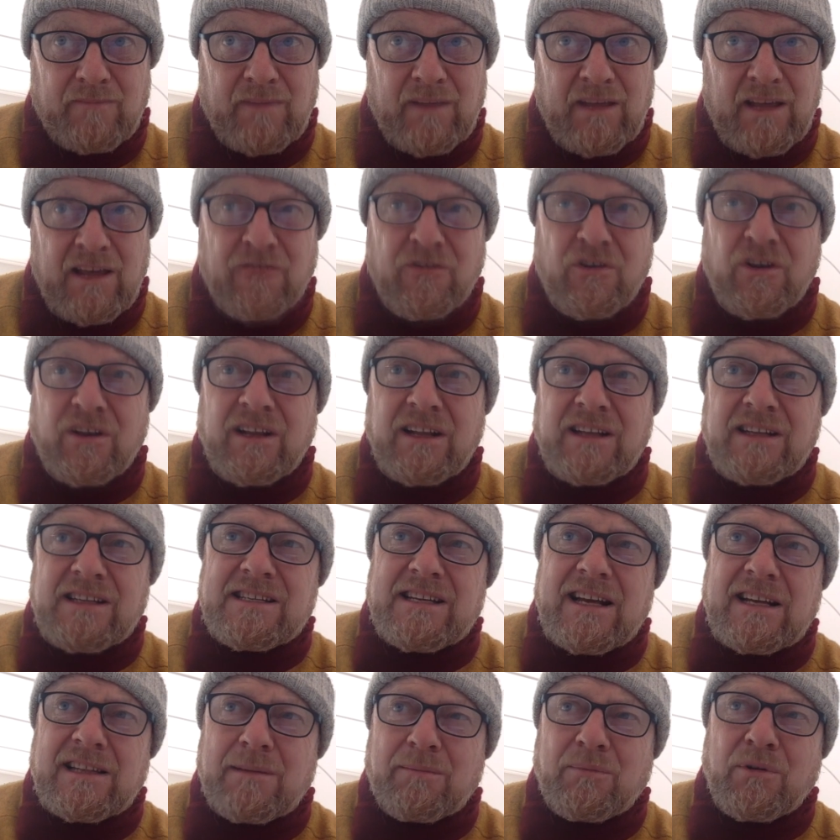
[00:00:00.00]
if you can
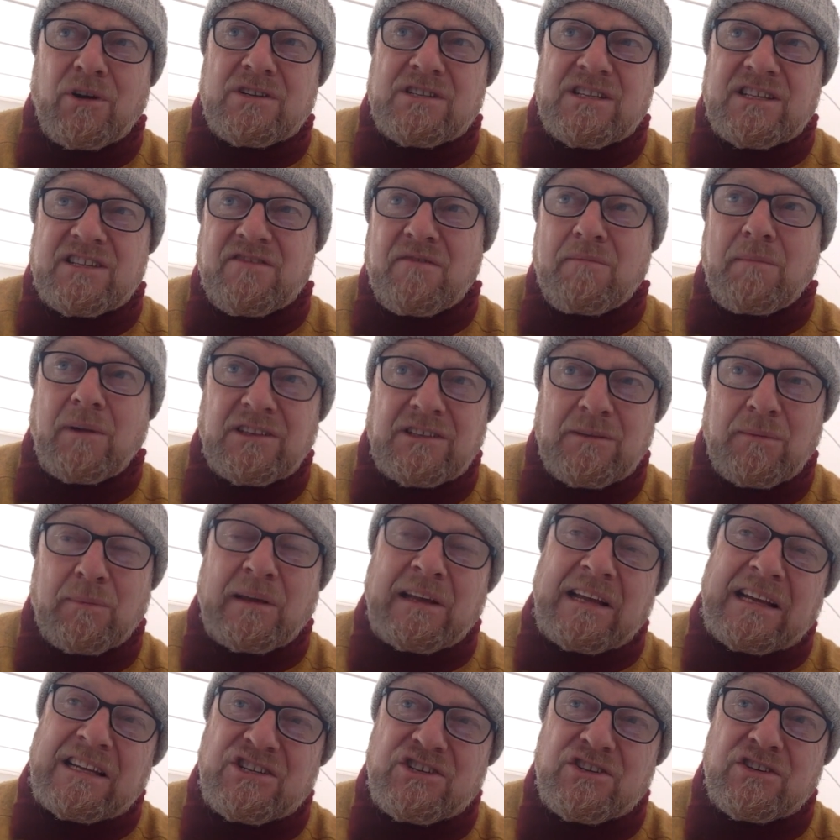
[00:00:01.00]
understand the process of
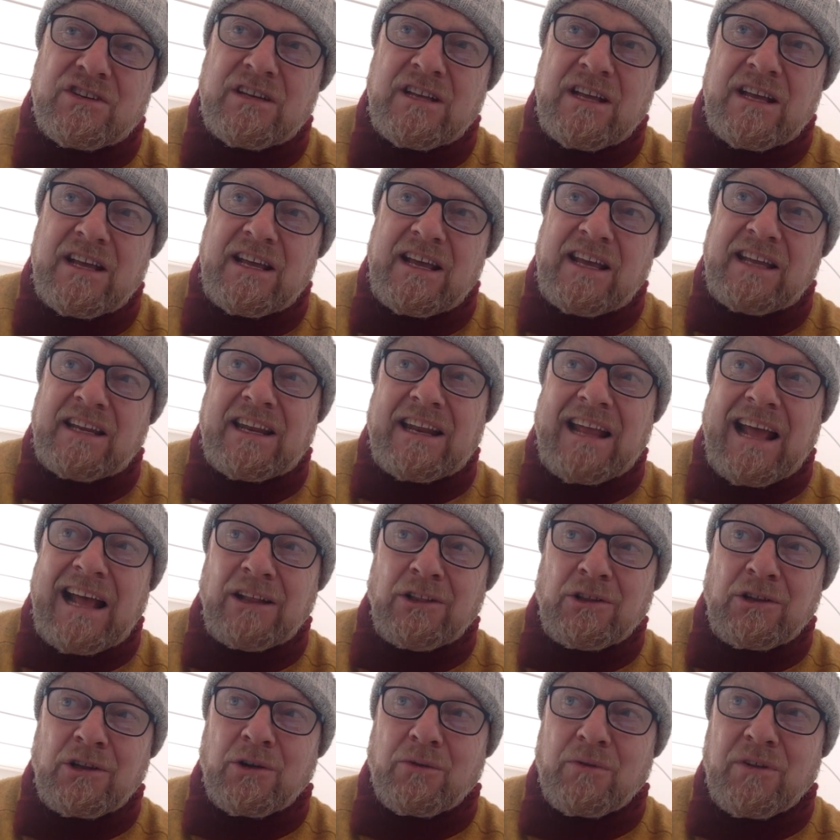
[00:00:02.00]
multiplication in an
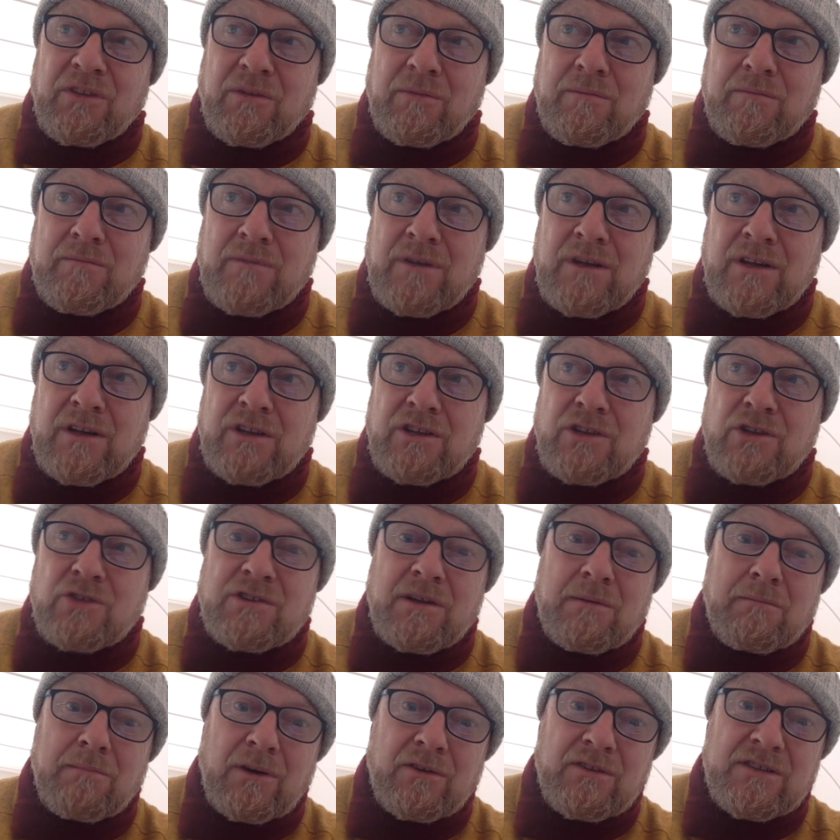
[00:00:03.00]
algorithm
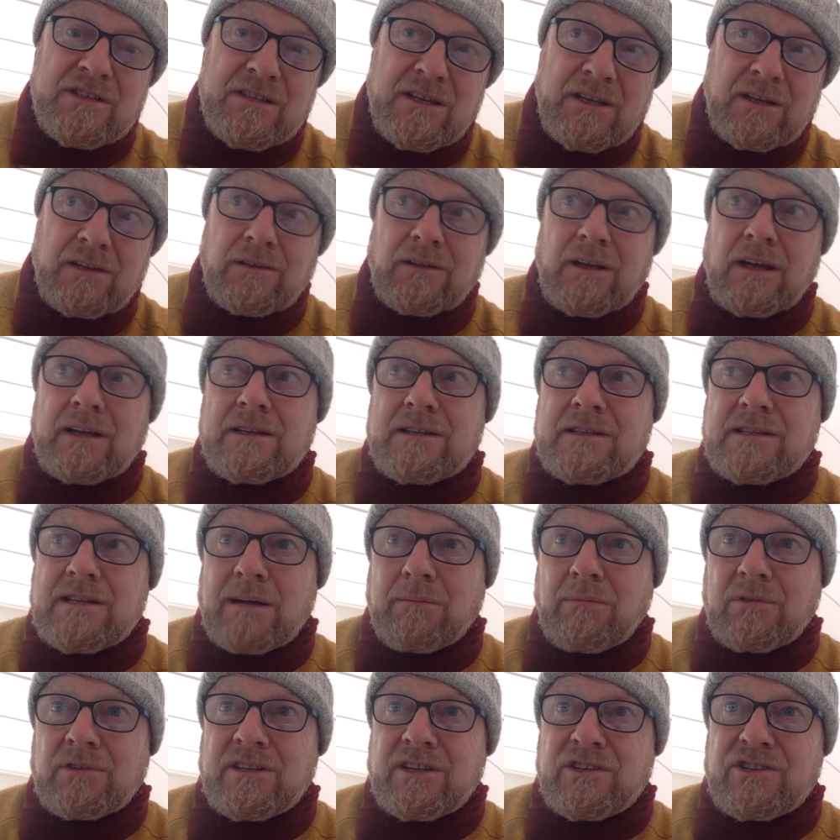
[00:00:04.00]
using both single and
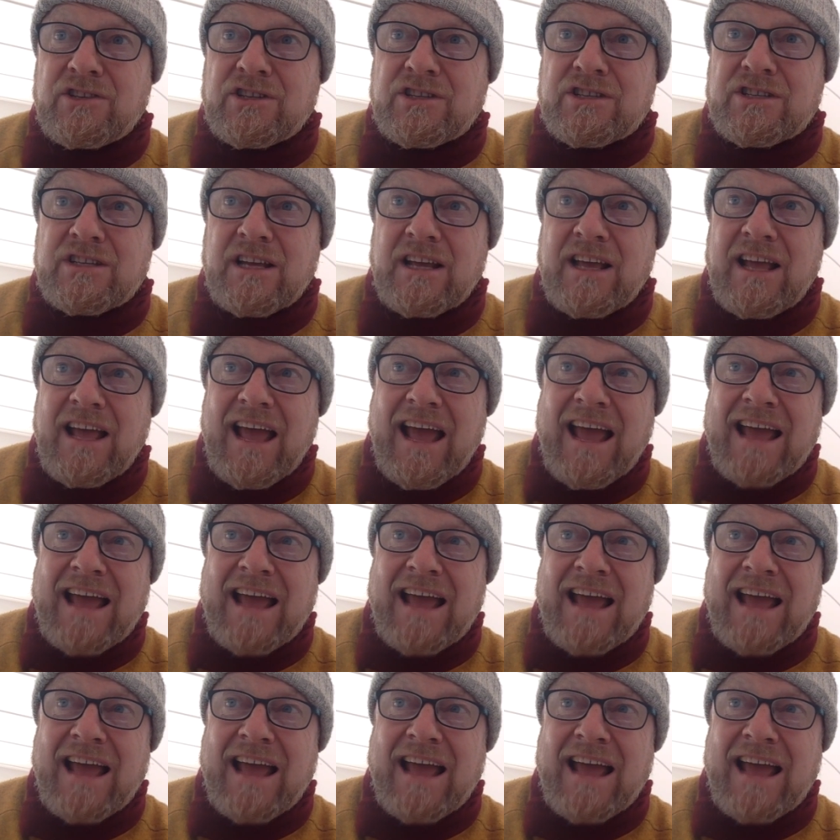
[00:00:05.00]
double digits